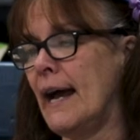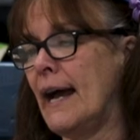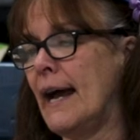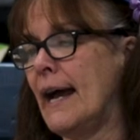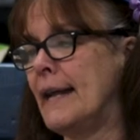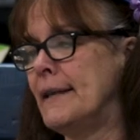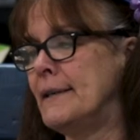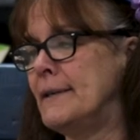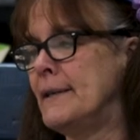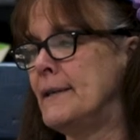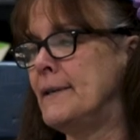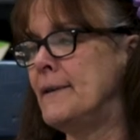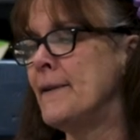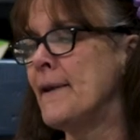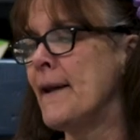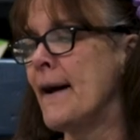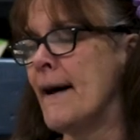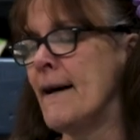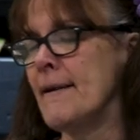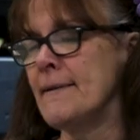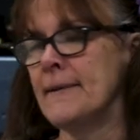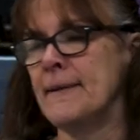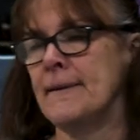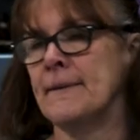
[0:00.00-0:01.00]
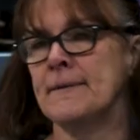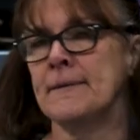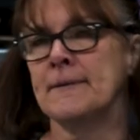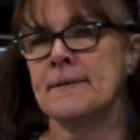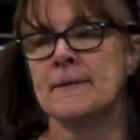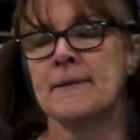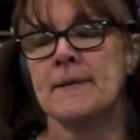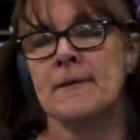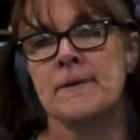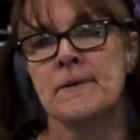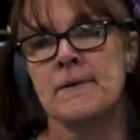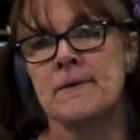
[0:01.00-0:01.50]
I did not
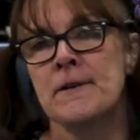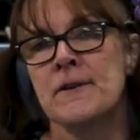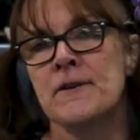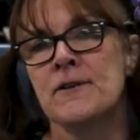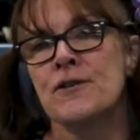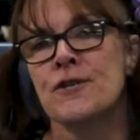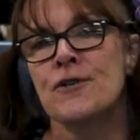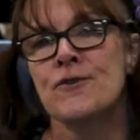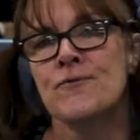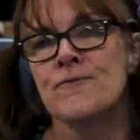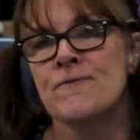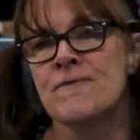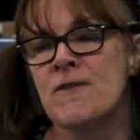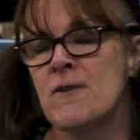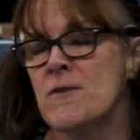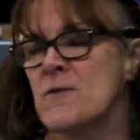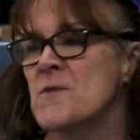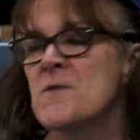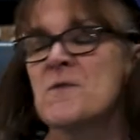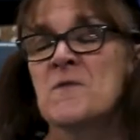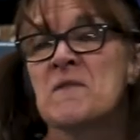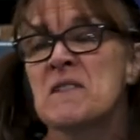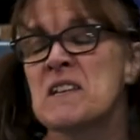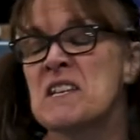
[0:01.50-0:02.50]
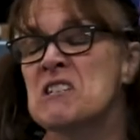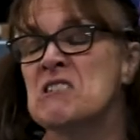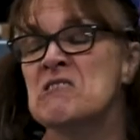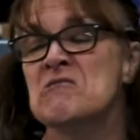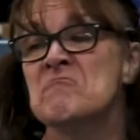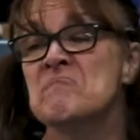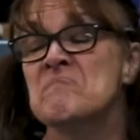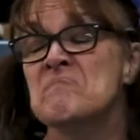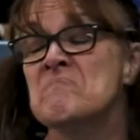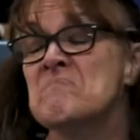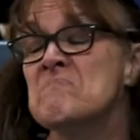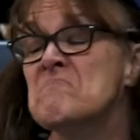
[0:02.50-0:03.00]
steal your tooth,
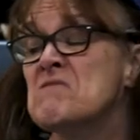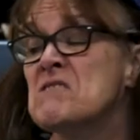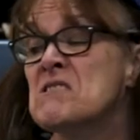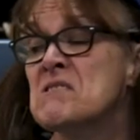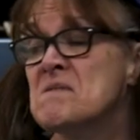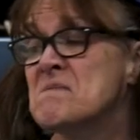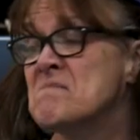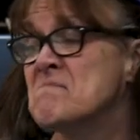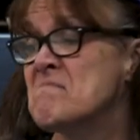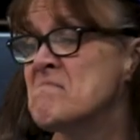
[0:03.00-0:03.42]
Oreo,